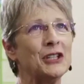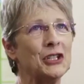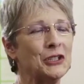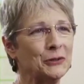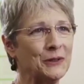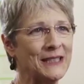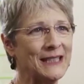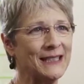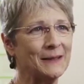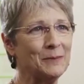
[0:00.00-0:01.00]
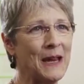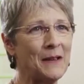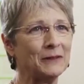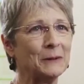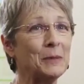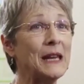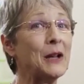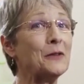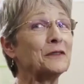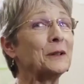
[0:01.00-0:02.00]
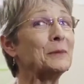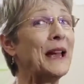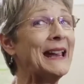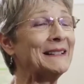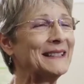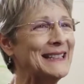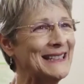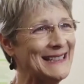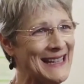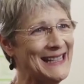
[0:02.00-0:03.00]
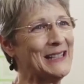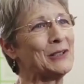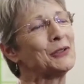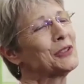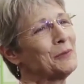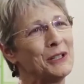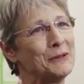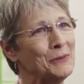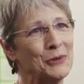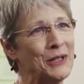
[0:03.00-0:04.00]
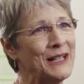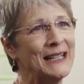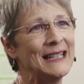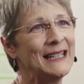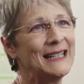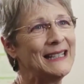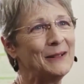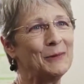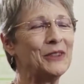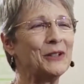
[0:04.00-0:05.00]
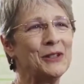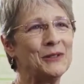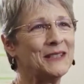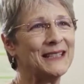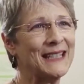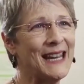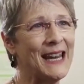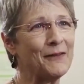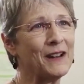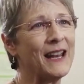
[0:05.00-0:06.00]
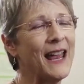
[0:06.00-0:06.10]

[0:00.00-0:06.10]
these children to be able to peek over a pale and see that there's so much more than what they're used to seeing every